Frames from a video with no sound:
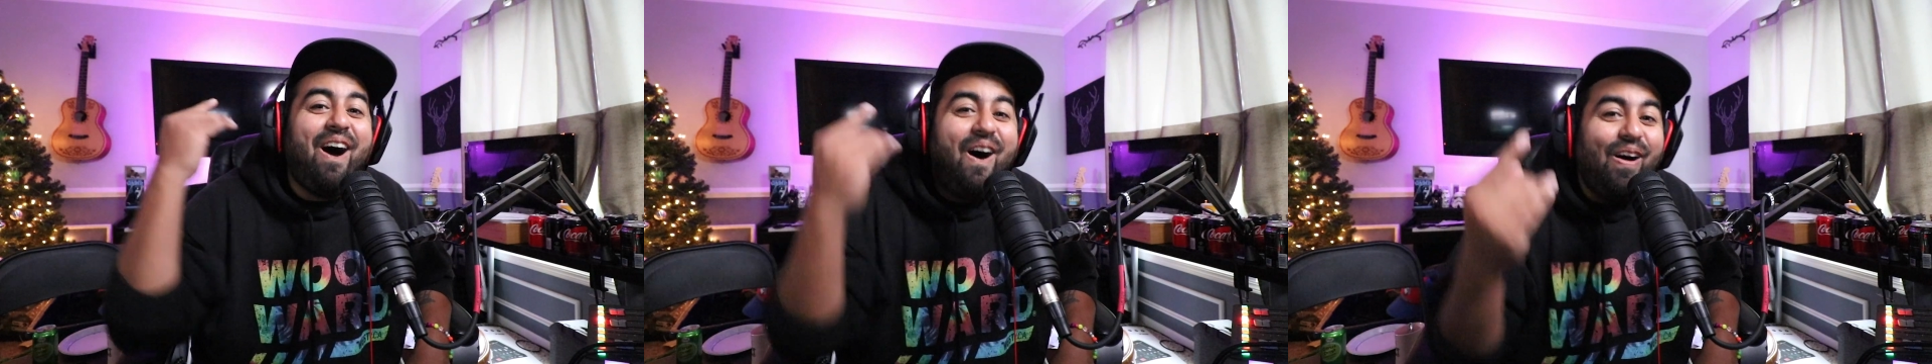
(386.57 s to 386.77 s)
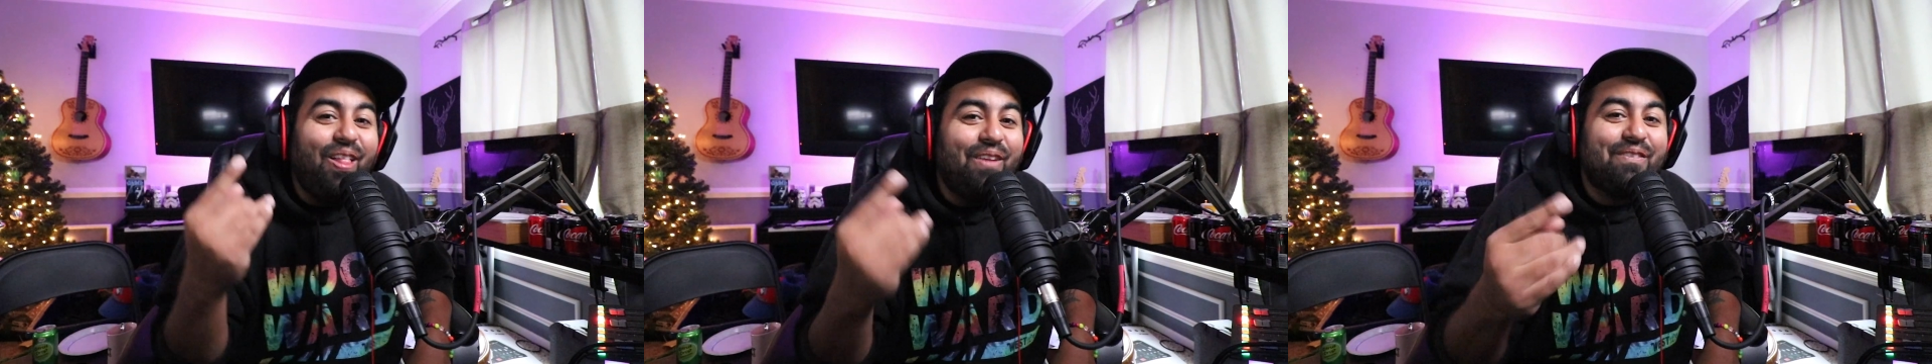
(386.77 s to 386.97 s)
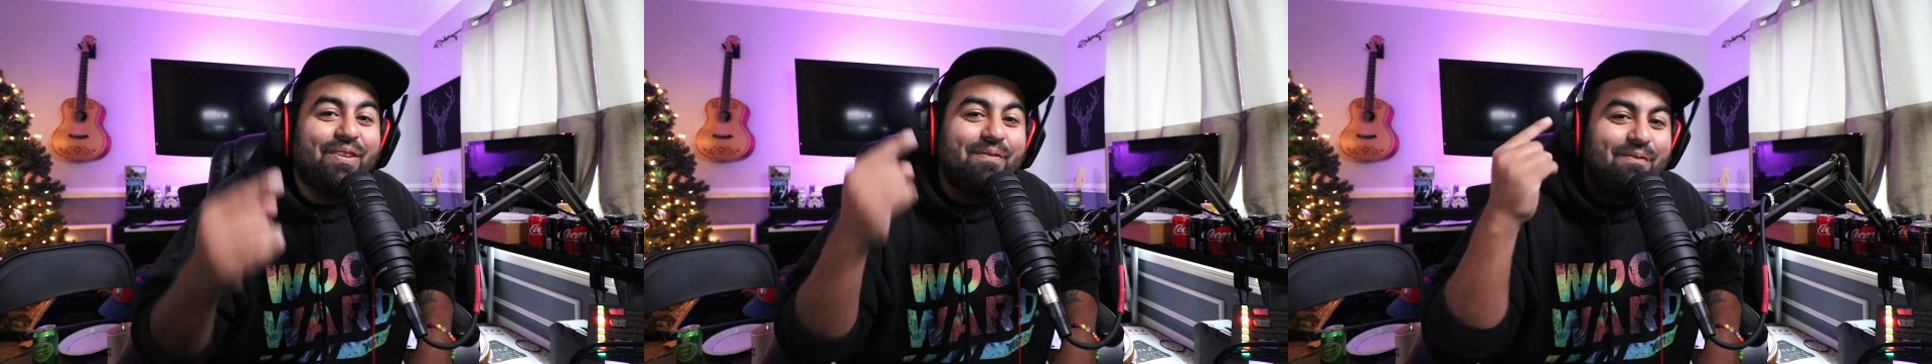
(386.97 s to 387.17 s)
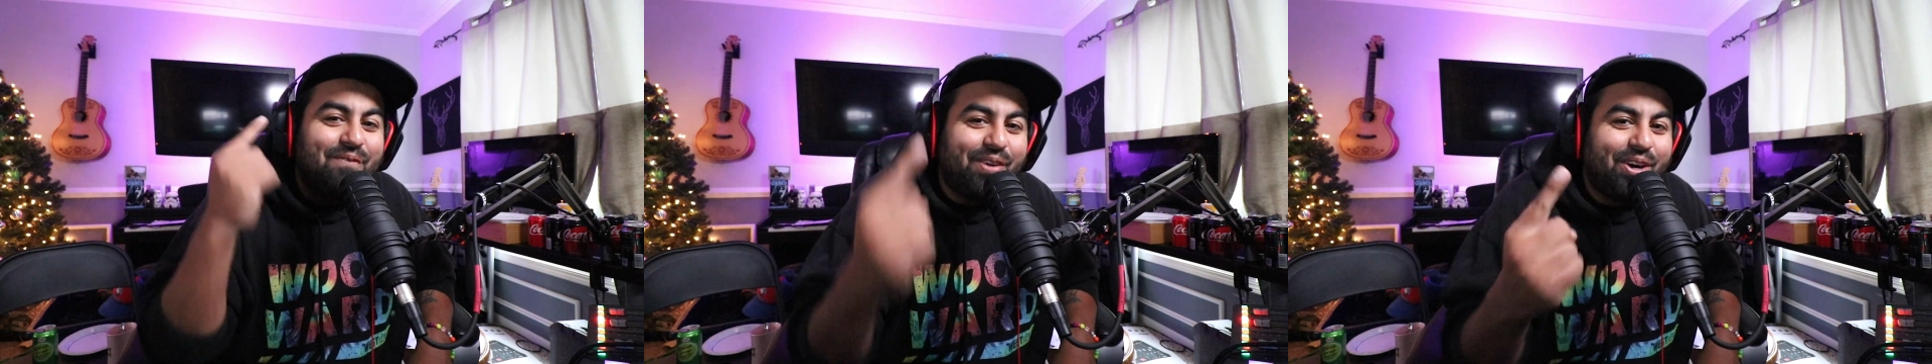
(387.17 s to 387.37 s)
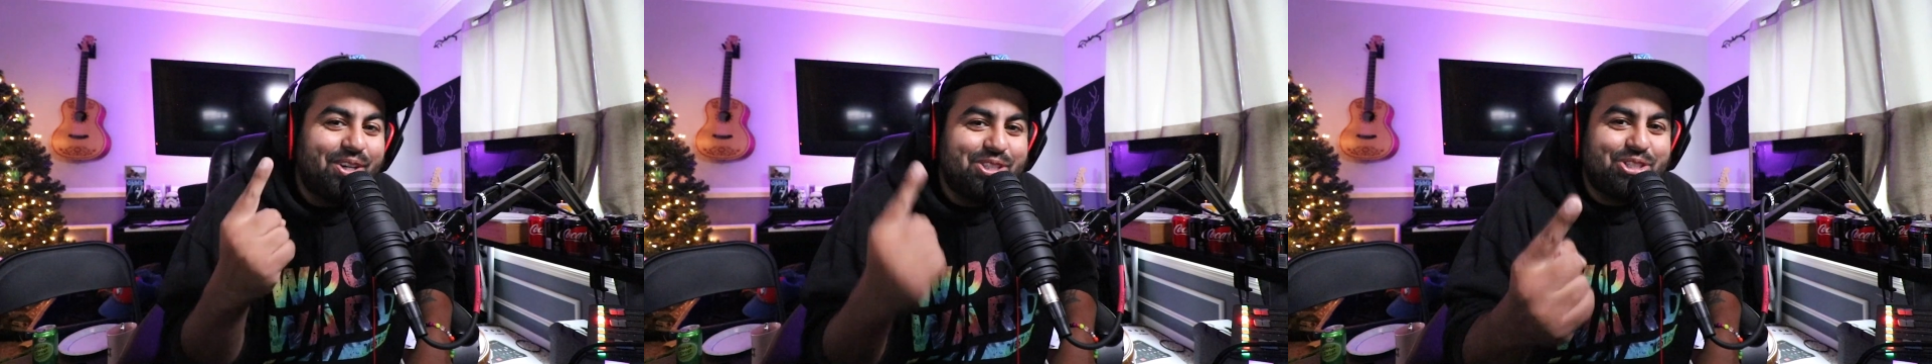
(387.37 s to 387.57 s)
all of them
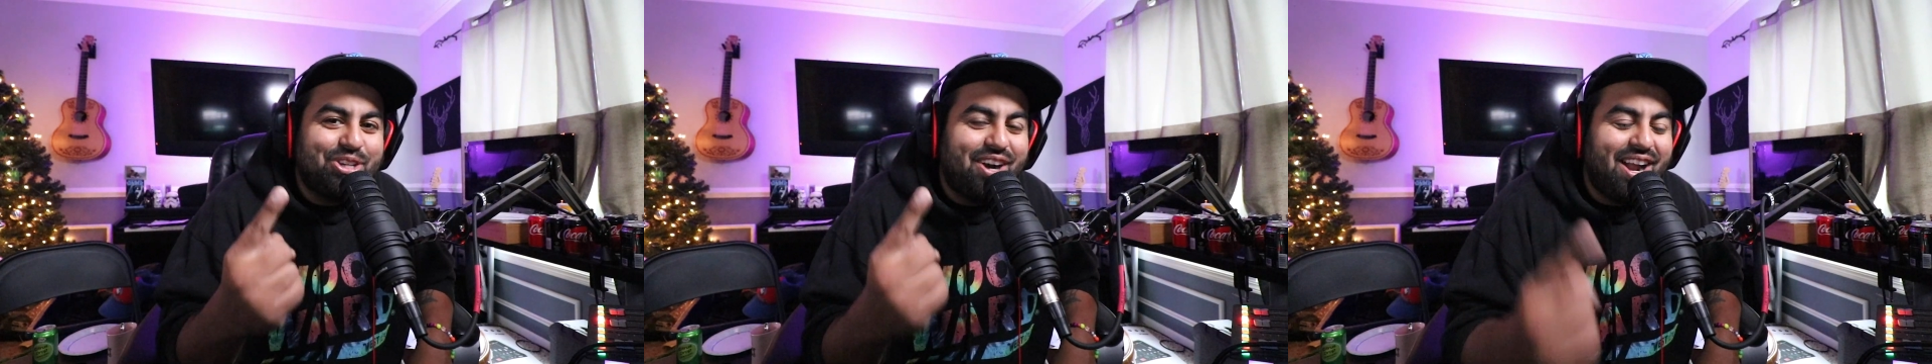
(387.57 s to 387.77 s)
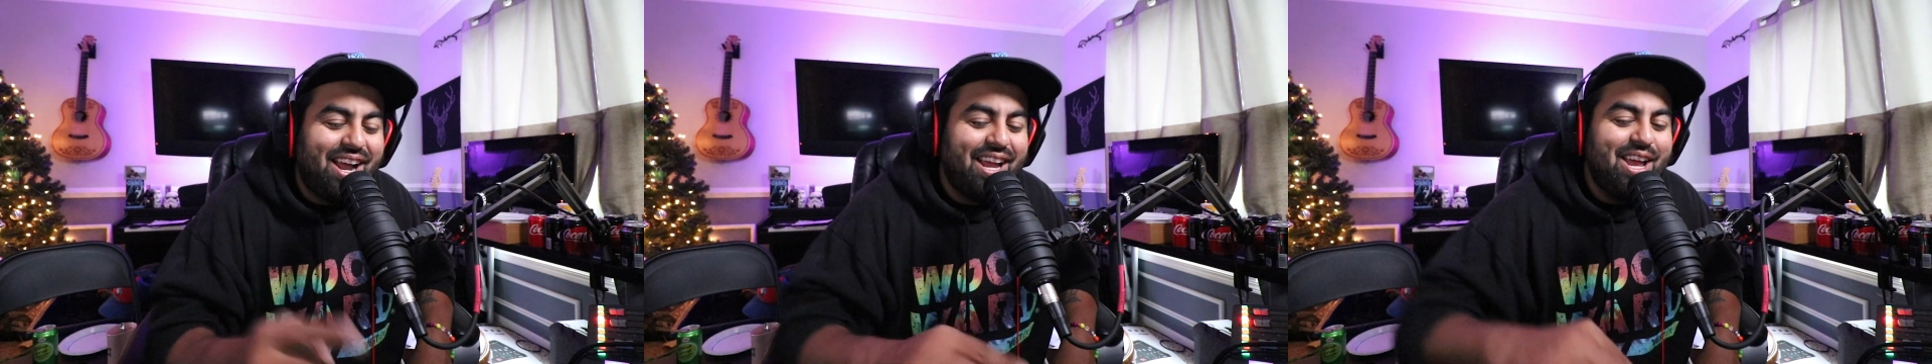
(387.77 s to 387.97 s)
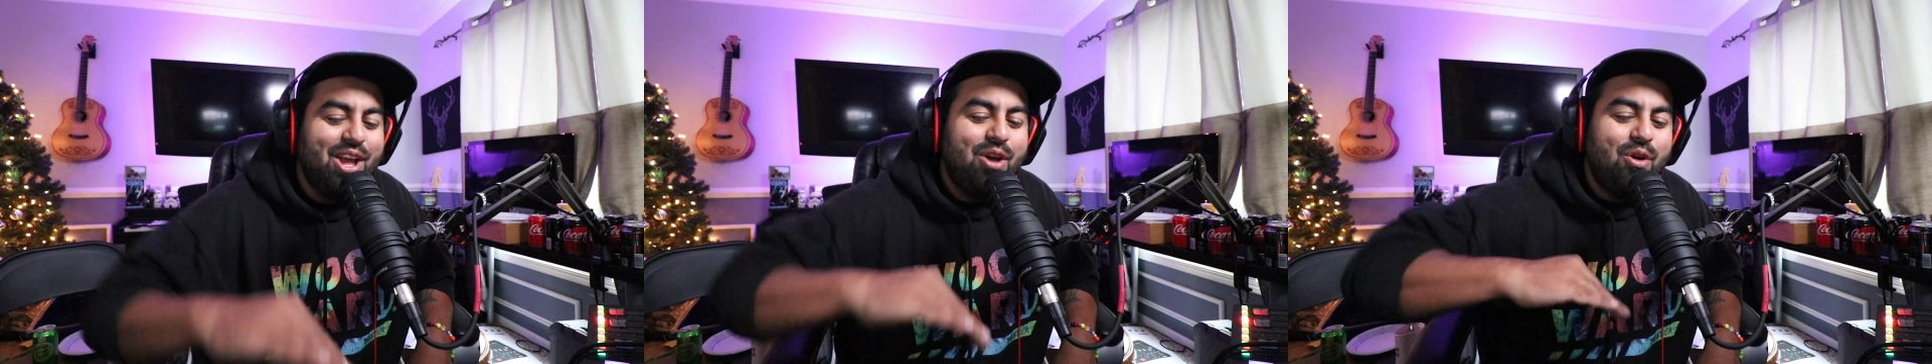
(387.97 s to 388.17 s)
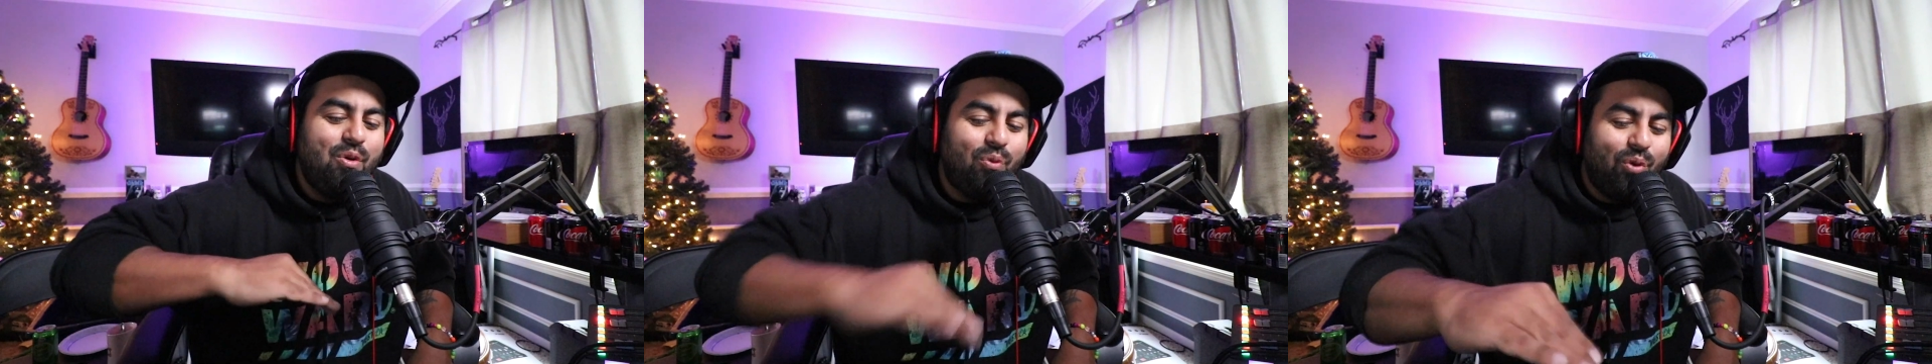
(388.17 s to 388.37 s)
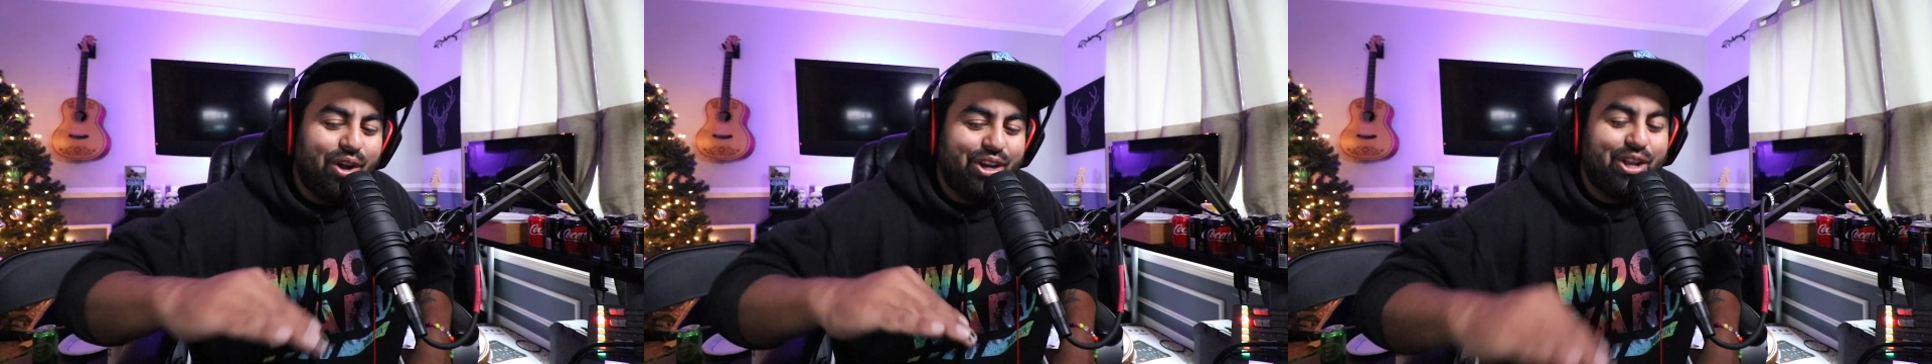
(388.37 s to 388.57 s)
first try,
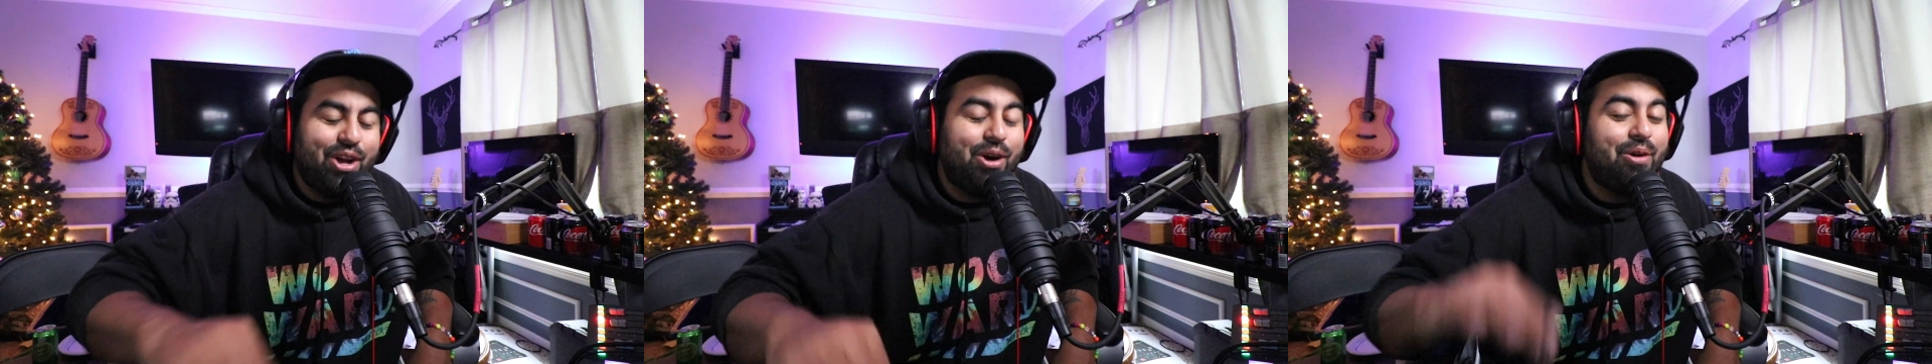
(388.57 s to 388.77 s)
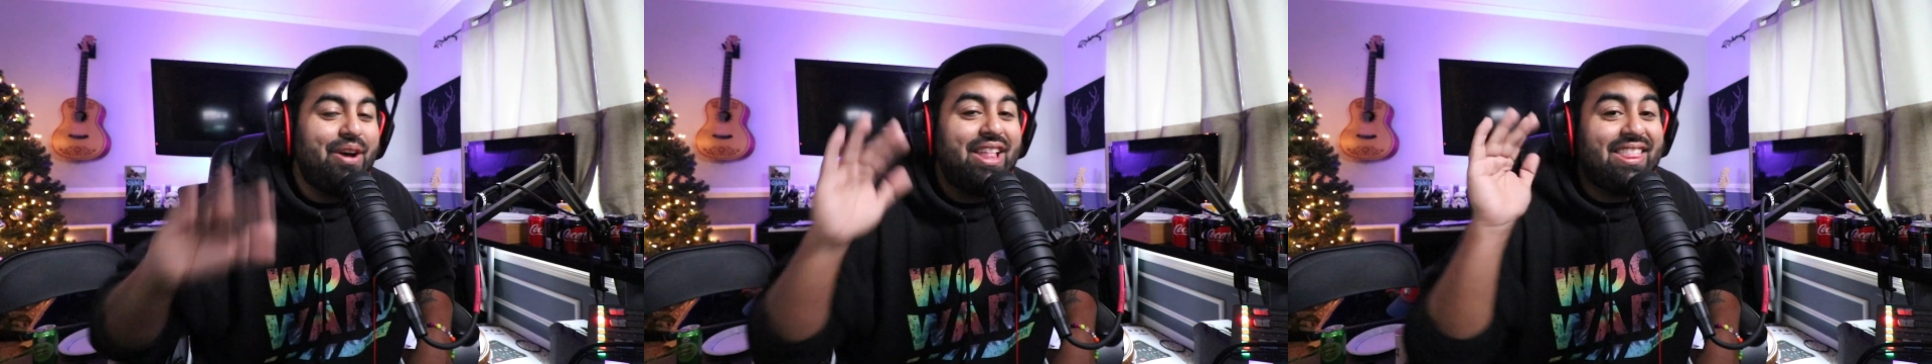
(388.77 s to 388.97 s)
one go.